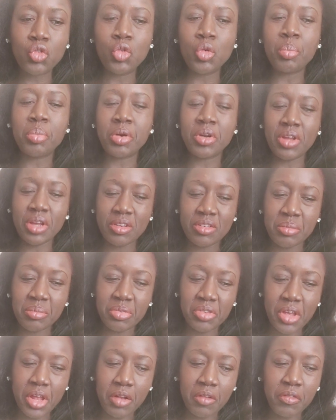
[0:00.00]
to protect
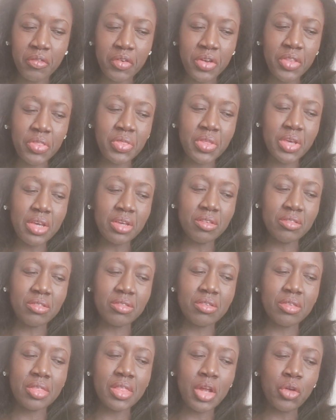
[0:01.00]
himself, he
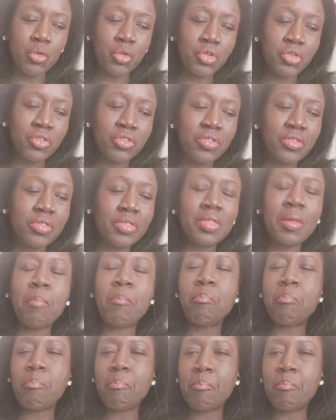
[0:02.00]
thinks that was the